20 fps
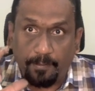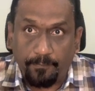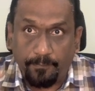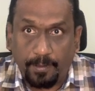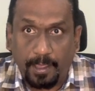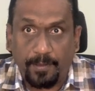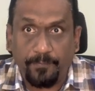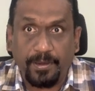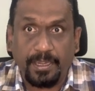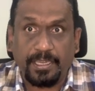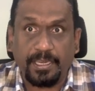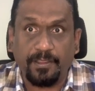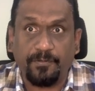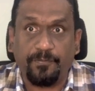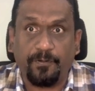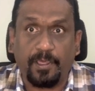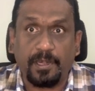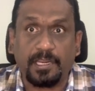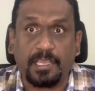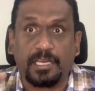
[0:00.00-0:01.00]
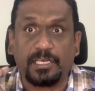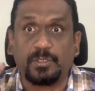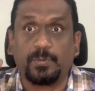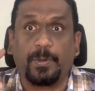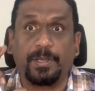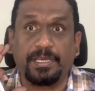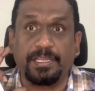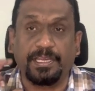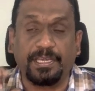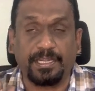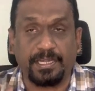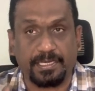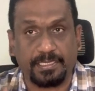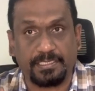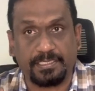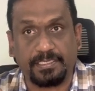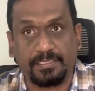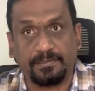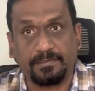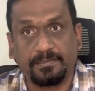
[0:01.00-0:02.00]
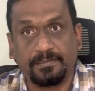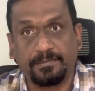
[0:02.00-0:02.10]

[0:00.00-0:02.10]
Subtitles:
awaiting for corresponding entries.